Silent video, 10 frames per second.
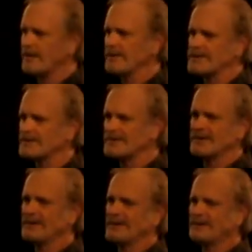
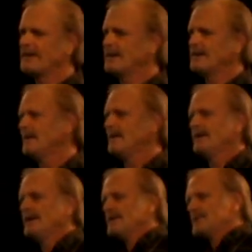character,
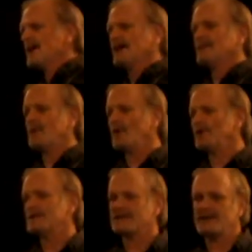telling him all
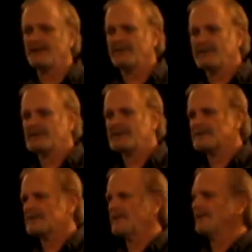these other things and
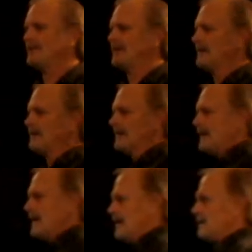stuff.
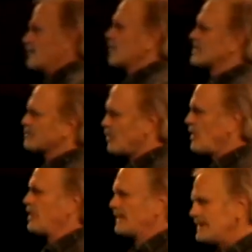And of course,
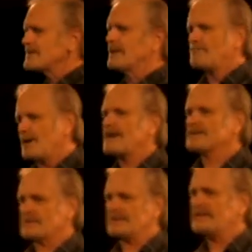Paul is an
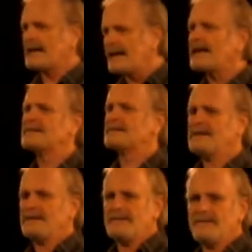apostle. He has
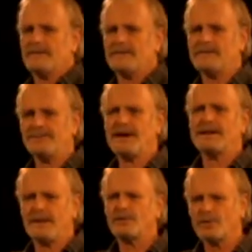
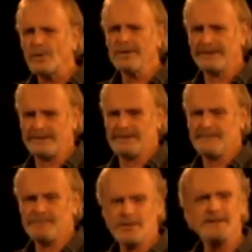divine authority
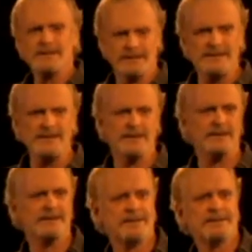to
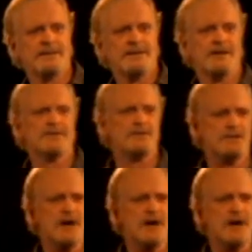declare uh, the